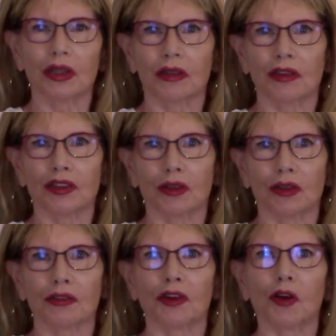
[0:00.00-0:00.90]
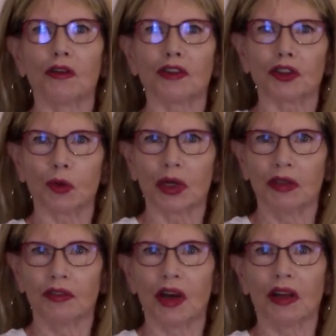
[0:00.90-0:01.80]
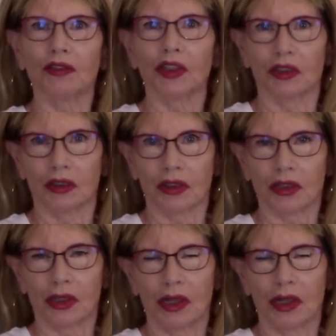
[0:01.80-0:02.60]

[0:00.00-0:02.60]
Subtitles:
Arizona for over 25 years.